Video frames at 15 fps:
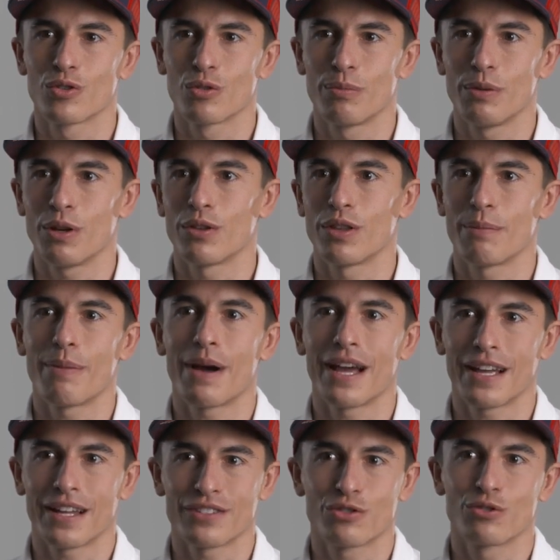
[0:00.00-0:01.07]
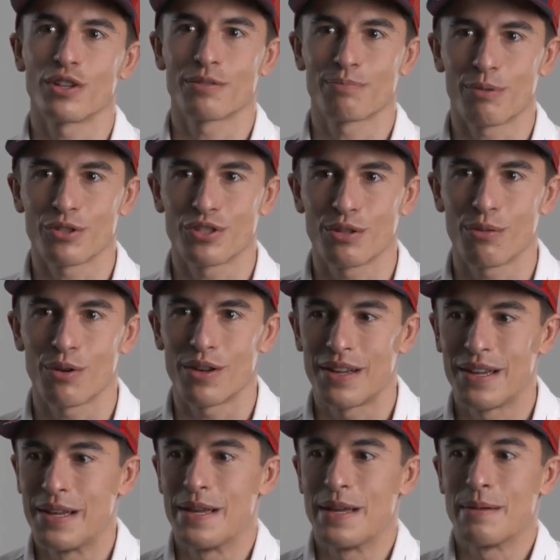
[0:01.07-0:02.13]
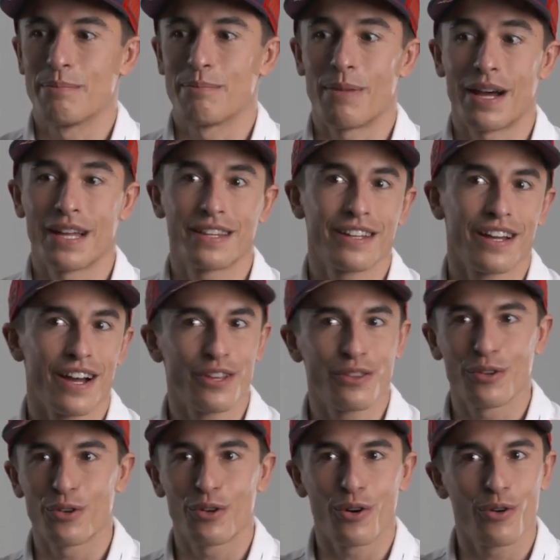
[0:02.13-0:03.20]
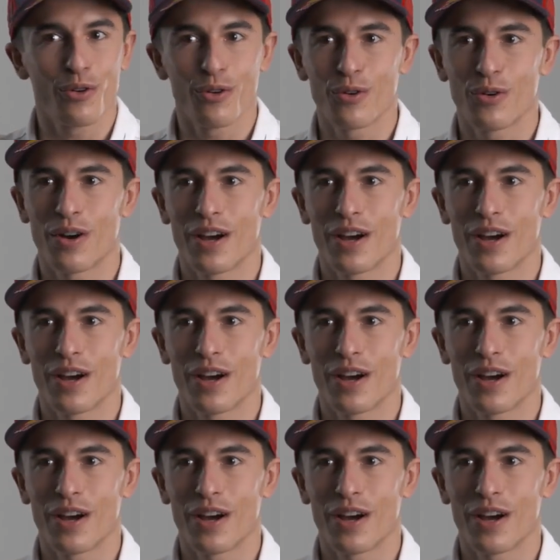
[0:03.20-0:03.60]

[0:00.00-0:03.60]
to be on the bike as soon as possible. But I don't know